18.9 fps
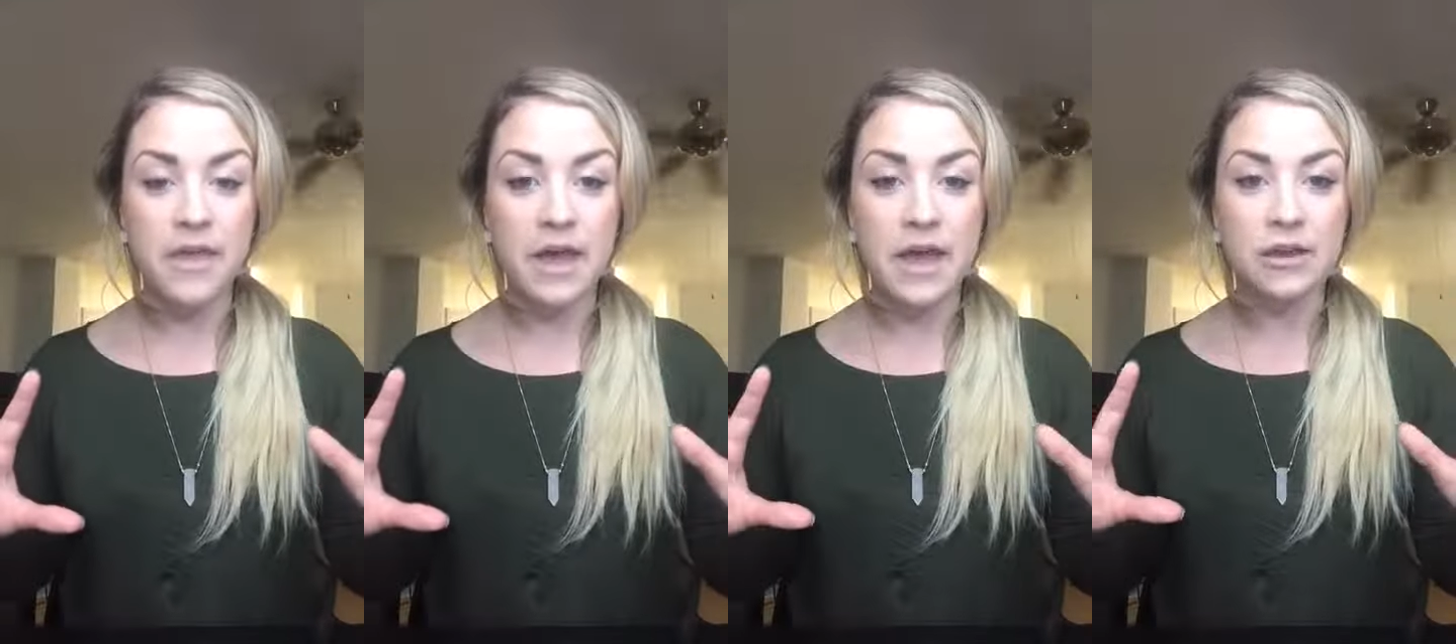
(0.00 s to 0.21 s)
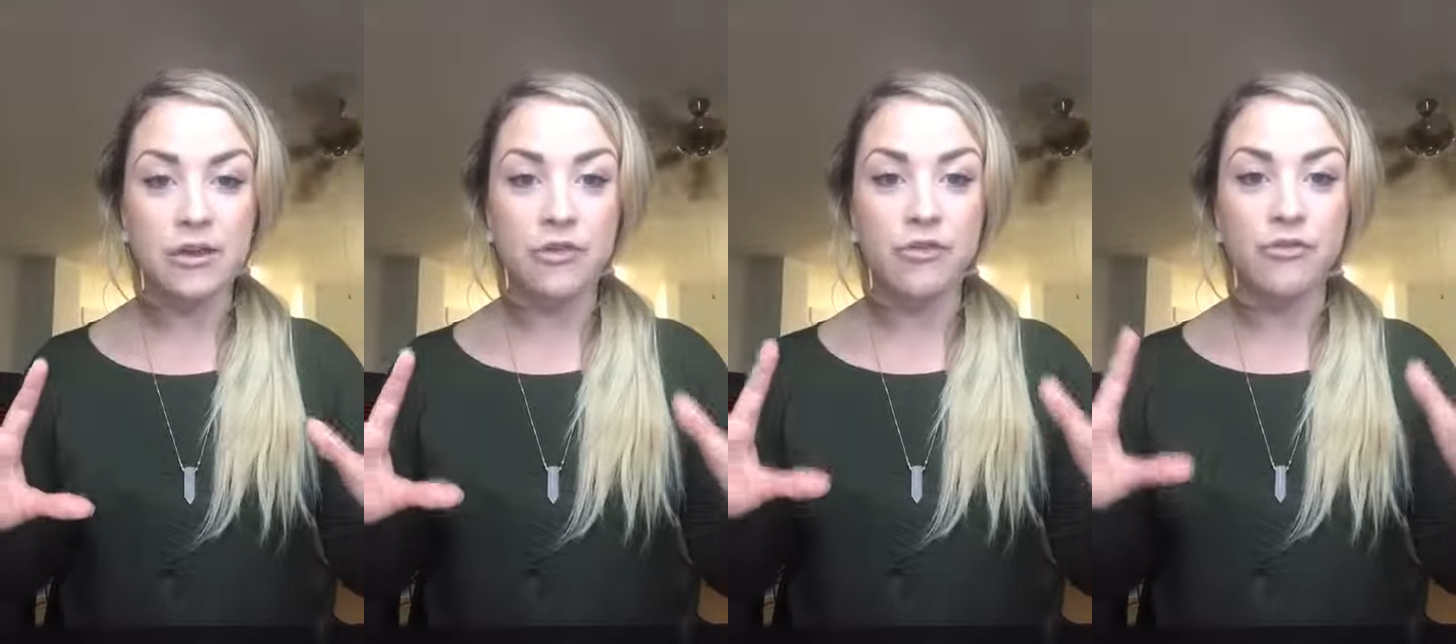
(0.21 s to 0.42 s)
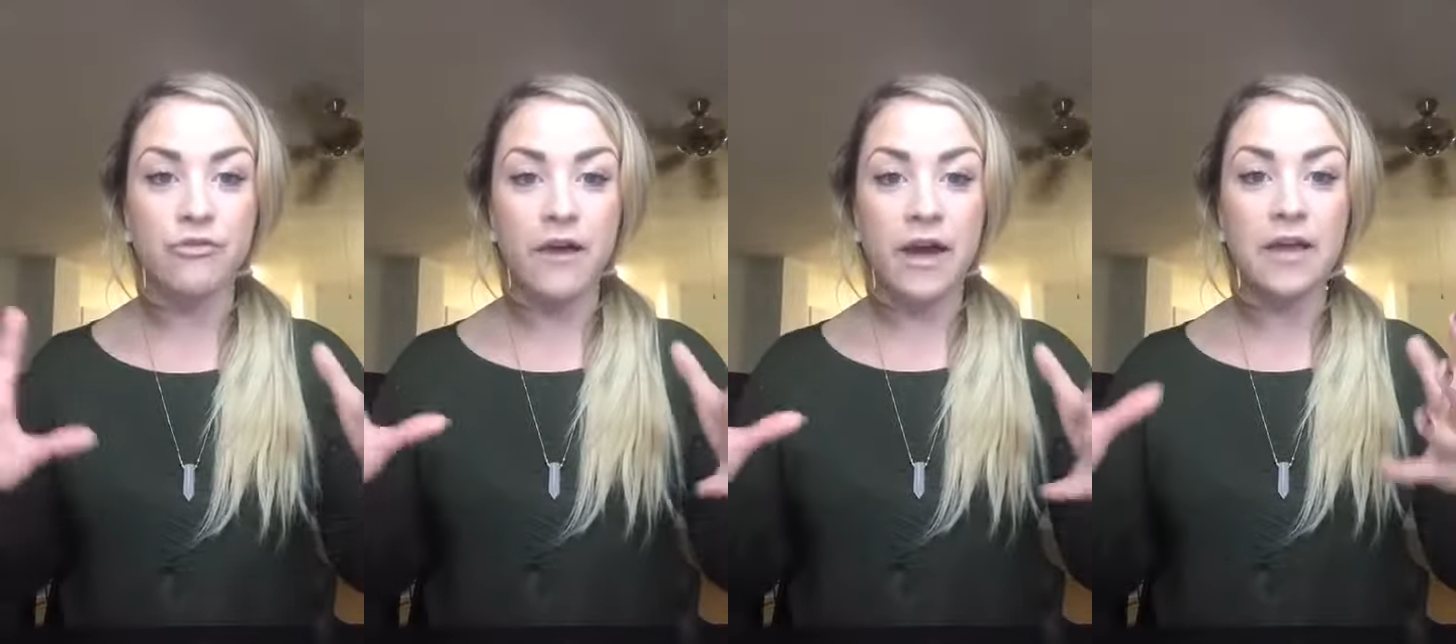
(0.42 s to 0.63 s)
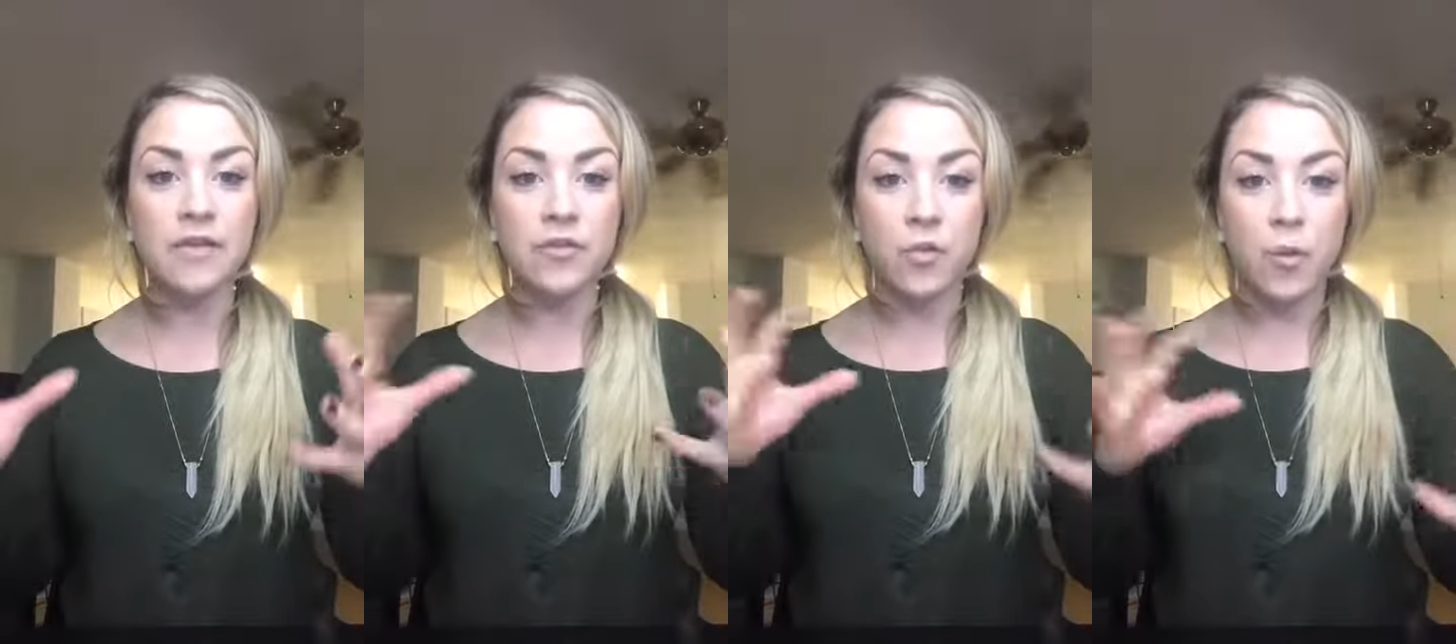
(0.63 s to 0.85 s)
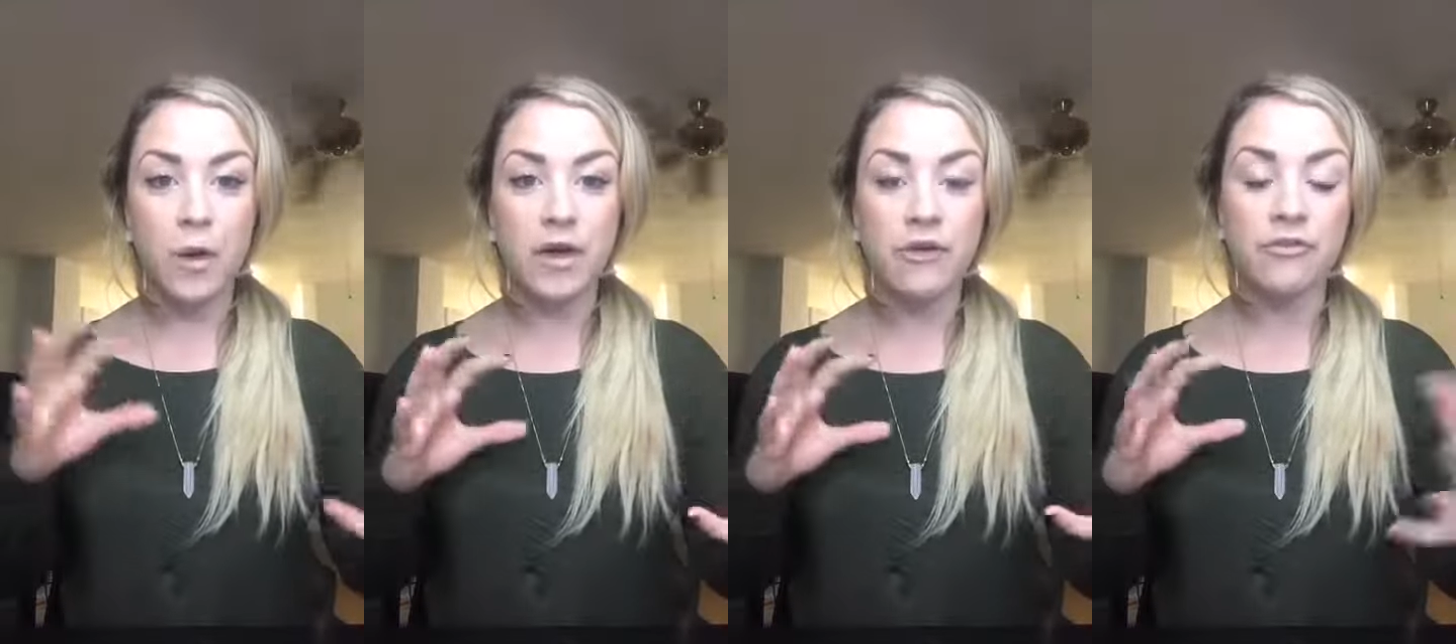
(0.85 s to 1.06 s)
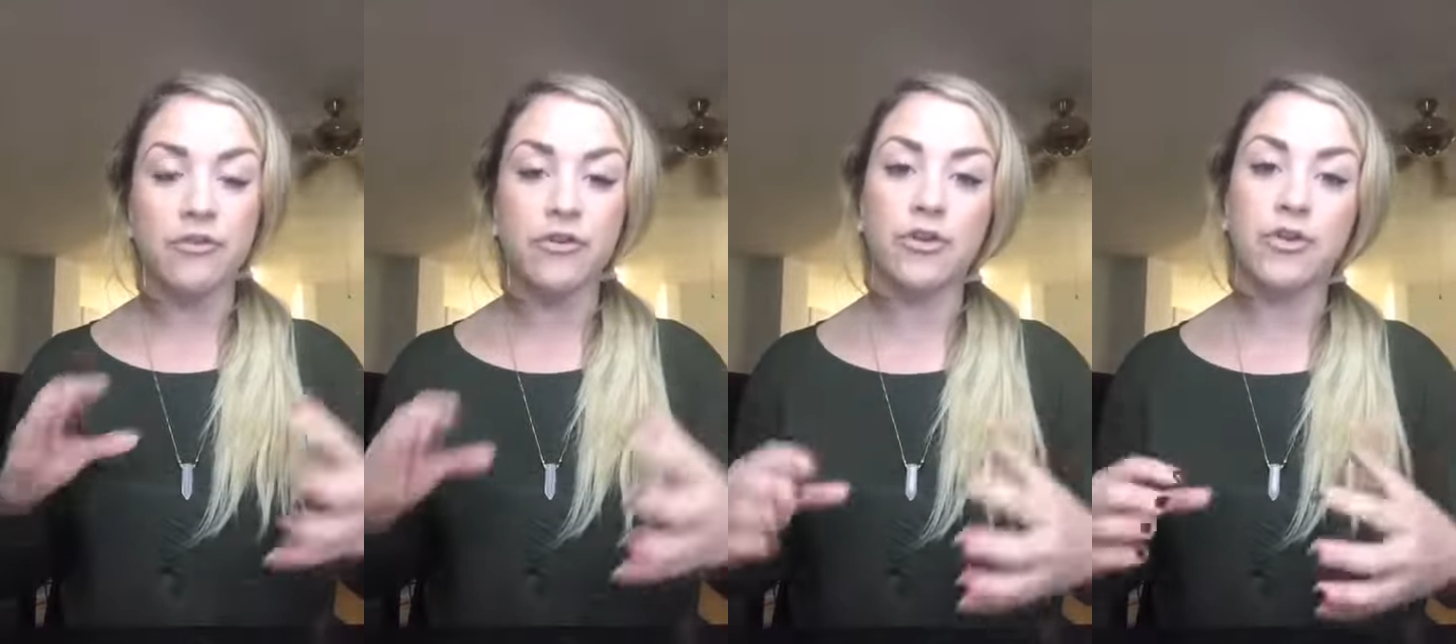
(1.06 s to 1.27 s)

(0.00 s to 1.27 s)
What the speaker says: then you find the way for